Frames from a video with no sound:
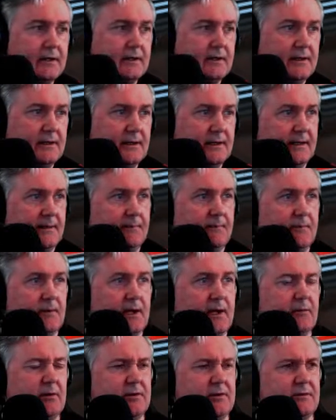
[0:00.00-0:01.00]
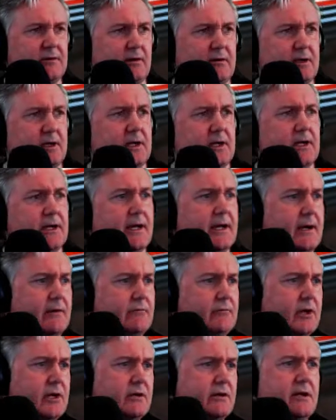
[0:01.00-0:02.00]
Anyway, sorry.
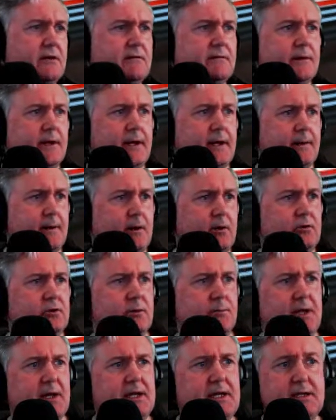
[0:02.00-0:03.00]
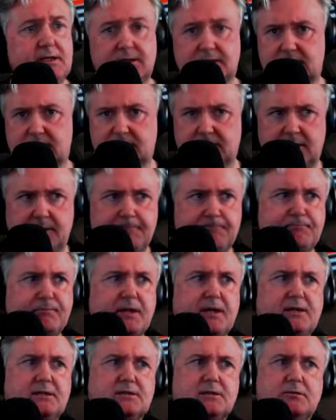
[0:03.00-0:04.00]
Right, underpinning this study
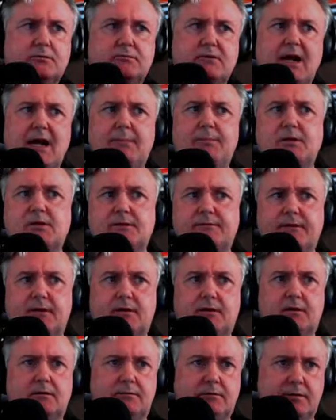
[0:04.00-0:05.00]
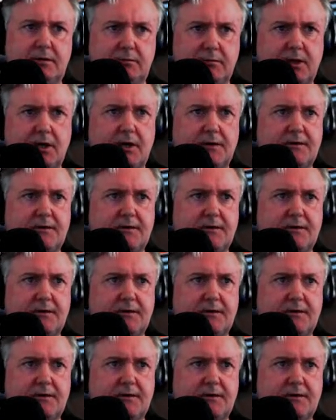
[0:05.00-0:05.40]
is the rapid development. We got